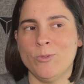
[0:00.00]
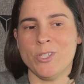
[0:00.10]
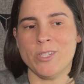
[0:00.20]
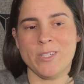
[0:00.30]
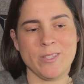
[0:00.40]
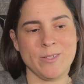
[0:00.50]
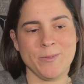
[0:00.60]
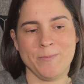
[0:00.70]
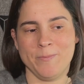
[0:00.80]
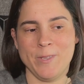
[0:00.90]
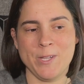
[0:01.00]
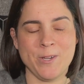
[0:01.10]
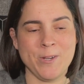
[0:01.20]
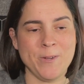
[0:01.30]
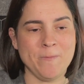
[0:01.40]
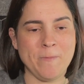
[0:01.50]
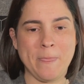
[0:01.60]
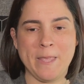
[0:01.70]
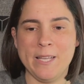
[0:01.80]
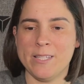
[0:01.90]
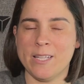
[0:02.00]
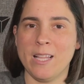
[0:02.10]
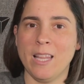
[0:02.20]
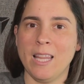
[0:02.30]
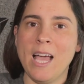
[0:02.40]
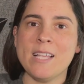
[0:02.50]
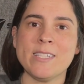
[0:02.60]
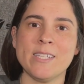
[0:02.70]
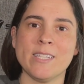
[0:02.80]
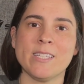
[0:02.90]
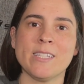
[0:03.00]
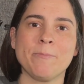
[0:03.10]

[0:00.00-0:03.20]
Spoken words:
Just, you know, it's a classic.